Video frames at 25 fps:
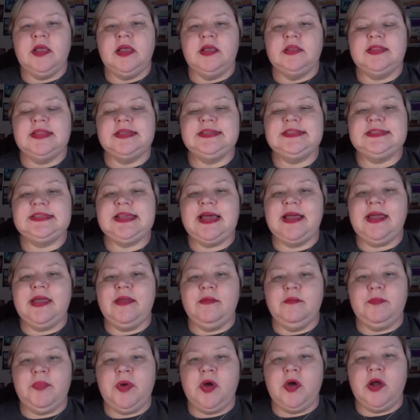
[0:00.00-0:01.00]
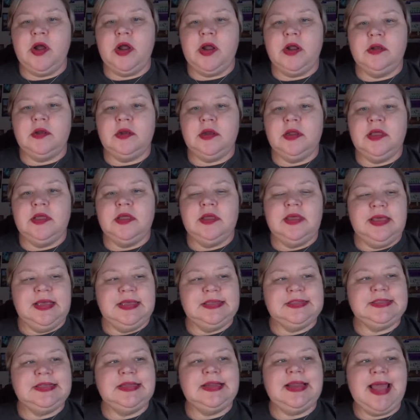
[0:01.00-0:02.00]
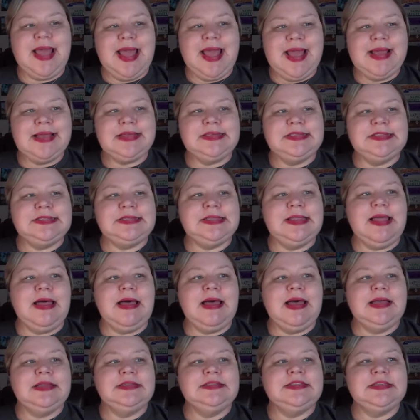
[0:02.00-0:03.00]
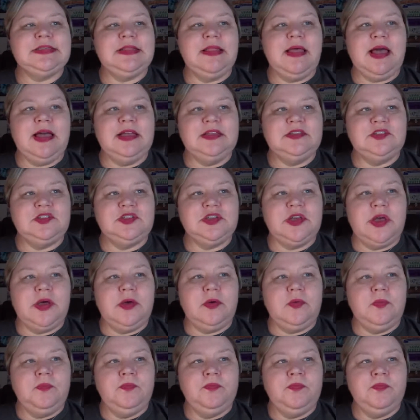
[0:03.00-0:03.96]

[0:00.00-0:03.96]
The second part is an 8-slide slideshow,